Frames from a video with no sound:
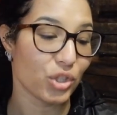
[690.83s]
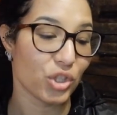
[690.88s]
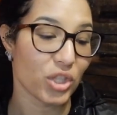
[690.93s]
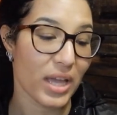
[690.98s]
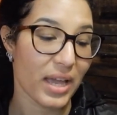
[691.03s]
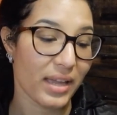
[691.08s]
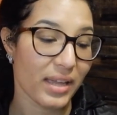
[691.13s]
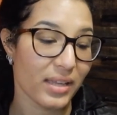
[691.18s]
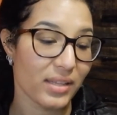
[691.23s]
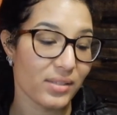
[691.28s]

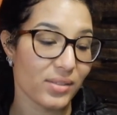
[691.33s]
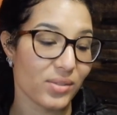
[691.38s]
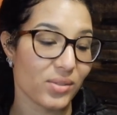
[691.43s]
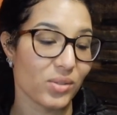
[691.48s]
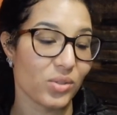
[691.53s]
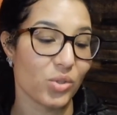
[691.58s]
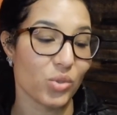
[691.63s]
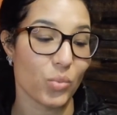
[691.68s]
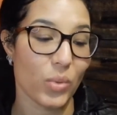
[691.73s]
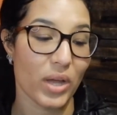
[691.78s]
Jackets,
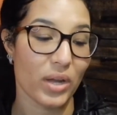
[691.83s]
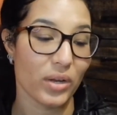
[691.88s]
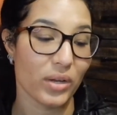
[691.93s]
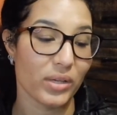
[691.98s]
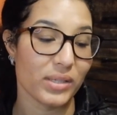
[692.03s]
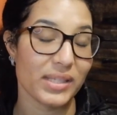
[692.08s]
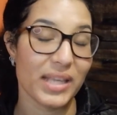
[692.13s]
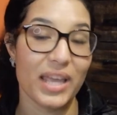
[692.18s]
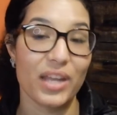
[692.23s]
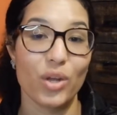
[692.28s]

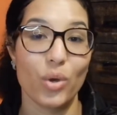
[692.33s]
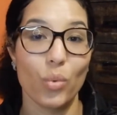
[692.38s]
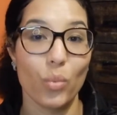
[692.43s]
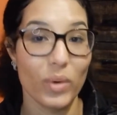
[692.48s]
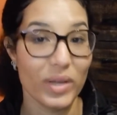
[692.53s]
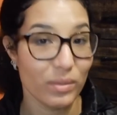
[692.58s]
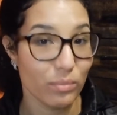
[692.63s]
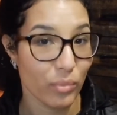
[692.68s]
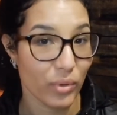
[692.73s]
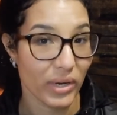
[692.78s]
sweaters, and a
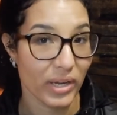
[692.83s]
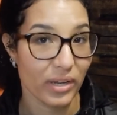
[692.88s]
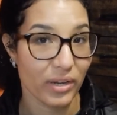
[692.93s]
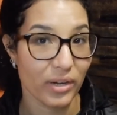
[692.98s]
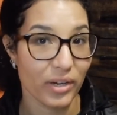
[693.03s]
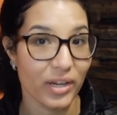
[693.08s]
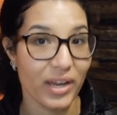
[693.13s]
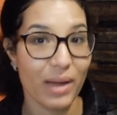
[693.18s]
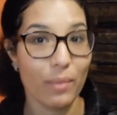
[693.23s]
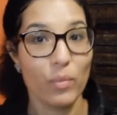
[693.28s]

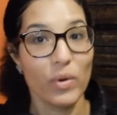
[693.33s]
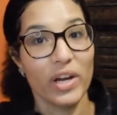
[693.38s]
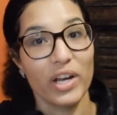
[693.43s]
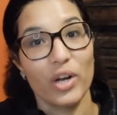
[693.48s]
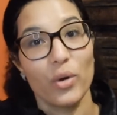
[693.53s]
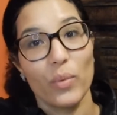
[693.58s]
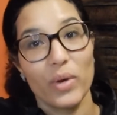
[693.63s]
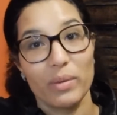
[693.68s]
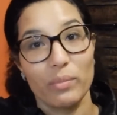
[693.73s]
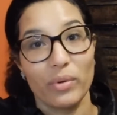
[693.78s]
windbreaker. I'm wearing
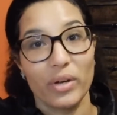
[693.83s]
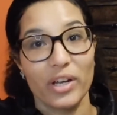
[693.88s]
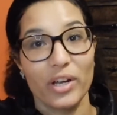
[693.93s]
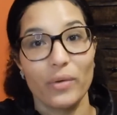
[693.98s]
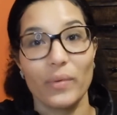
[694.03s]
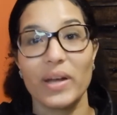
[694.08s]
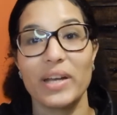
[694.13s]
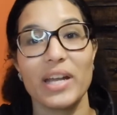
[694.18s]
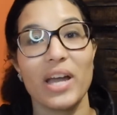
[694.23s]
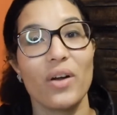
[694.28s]
a windbreaker
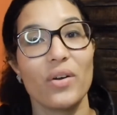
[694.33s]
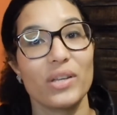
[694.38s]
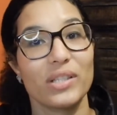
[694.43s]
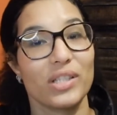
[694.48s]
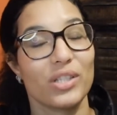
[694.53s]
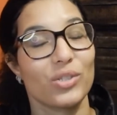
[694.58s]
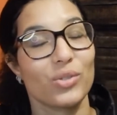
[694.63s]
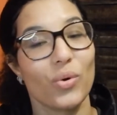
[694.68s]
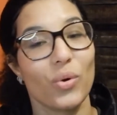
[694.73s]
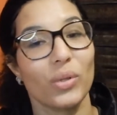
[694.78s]
right now because
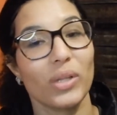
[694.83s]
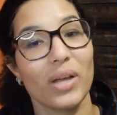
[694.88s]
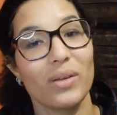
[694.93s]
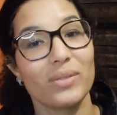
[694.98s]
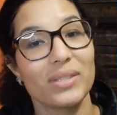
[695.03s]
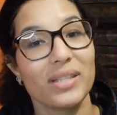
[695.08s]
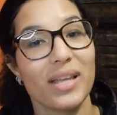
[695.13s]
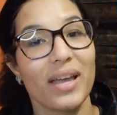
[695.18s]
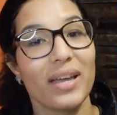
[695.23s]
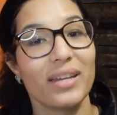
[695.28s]
it's cold
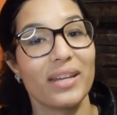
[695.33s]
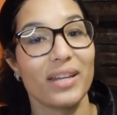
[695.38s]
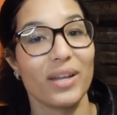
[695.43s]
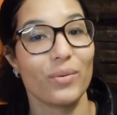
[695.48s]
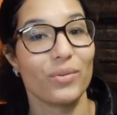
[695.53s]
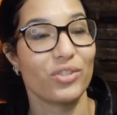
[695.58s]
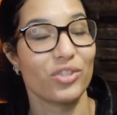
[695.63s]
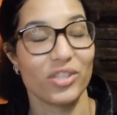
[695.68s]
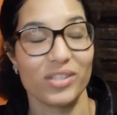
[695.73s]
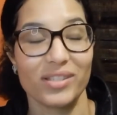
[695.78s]
outside and I
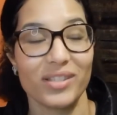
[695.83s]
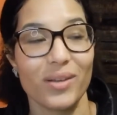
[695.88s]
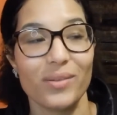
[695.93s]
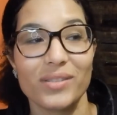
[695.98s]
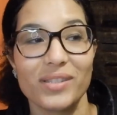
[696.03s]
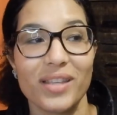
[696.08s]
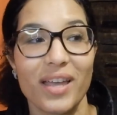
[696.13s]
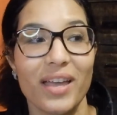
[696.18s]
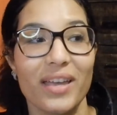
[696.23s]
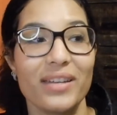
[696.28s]
was just
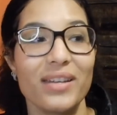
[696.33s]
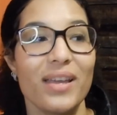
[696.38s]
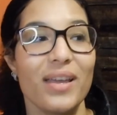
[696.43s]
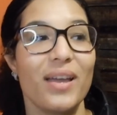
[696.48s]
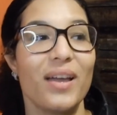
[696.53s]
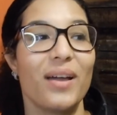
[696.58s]
outside.